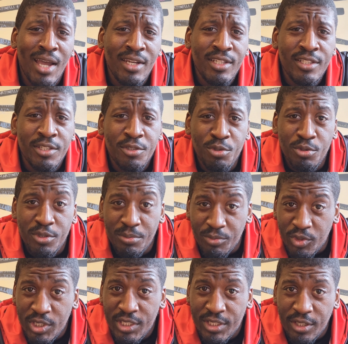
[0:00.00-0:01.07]
I need to do
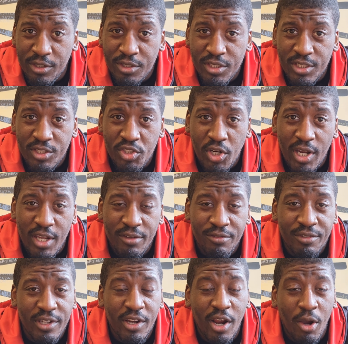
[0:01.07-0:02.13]
some research and try and
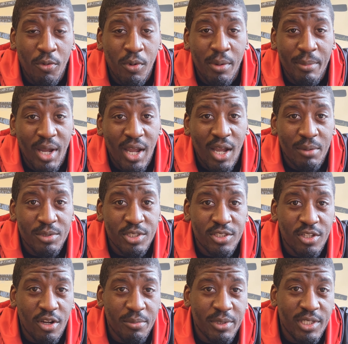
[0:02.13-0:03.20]
figure out what my
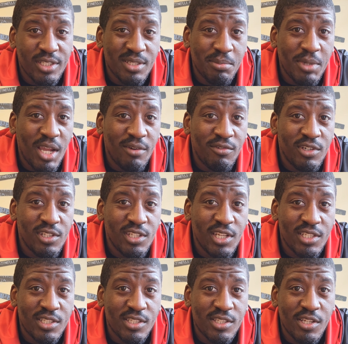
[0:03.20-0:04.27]
options are, because I'm not really
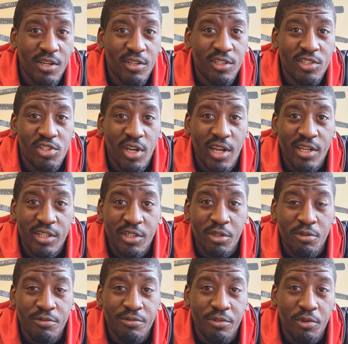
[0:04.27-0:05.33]
necessarily trying to
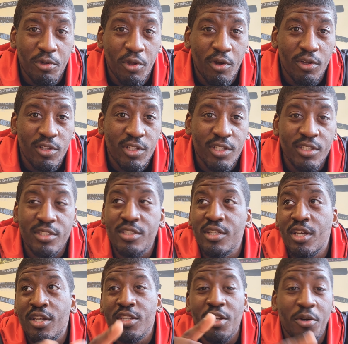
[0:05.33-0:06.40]
go full on lease.
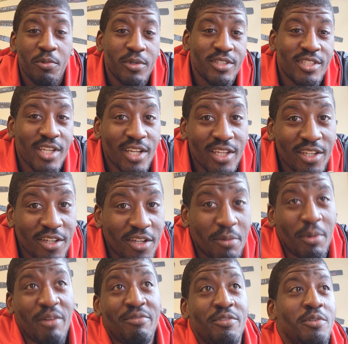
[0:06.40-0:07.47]
Yo, one second, here
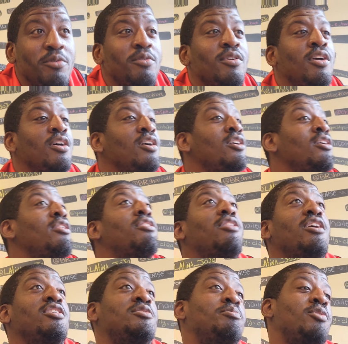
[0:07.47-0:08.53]
come my food.
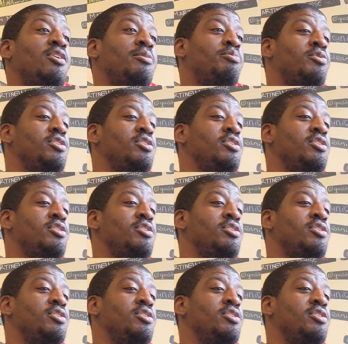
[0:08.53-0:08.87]
Thanks, bro.